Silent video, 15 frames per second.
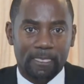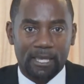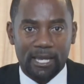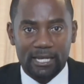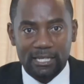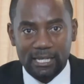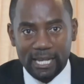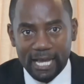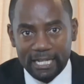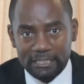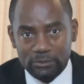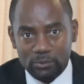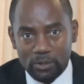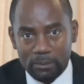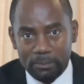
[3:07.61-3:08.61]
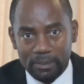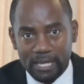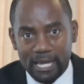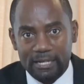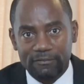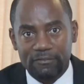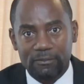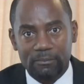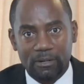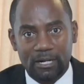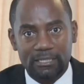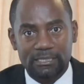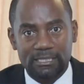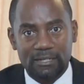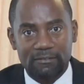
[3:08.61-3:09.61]
and the last one planned for March
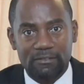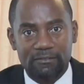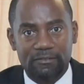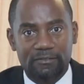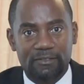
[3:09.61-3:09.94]
7th